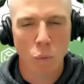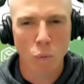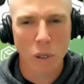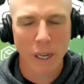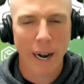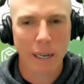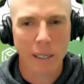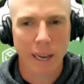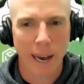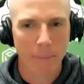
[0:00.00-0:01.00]
Was that
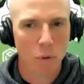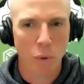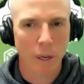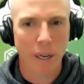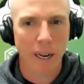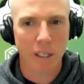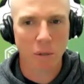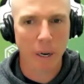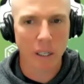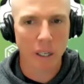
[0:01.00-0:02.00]
uncapped? We could get as
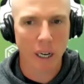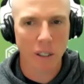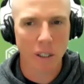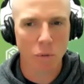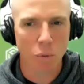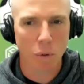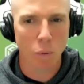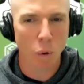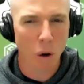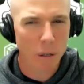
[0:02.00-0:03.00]
many changes as we
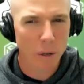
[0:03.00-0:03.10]
want?